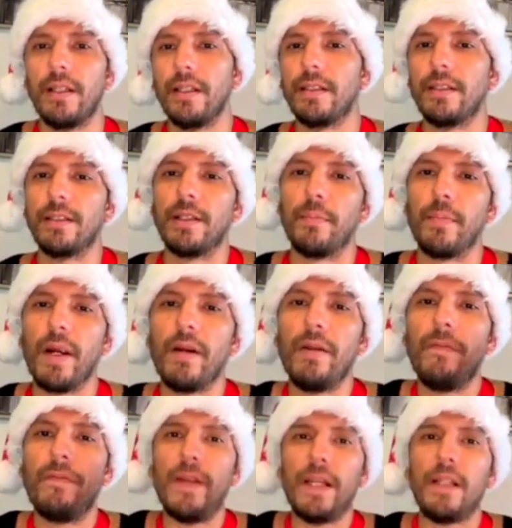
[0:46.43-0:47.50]
This is the Merry
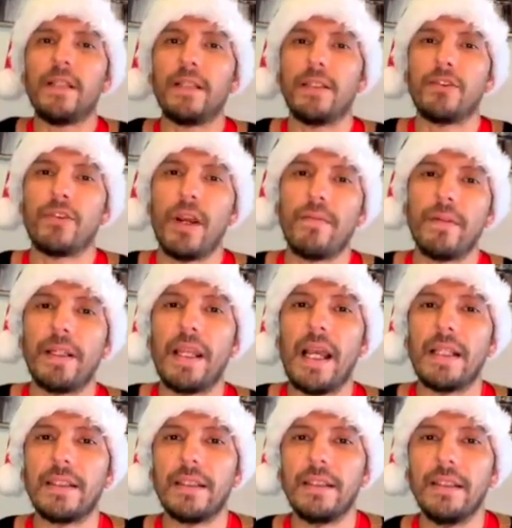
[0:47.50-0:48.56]
Fitness
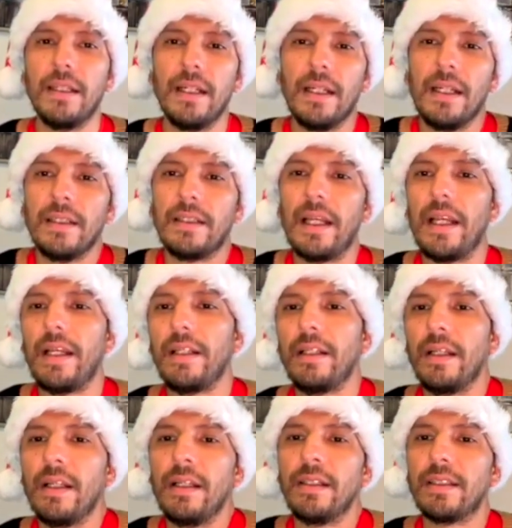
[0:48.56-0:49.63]
Extravaganza,
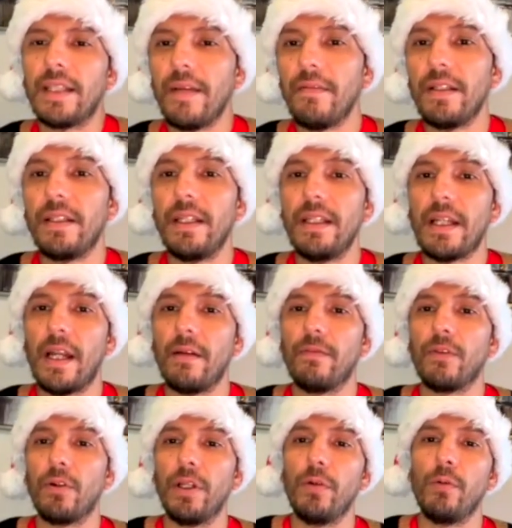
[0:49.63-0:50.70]
day 17 out
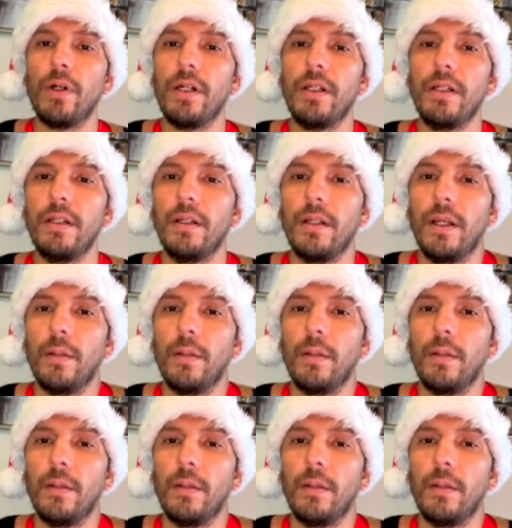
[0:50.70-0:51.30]
of 31.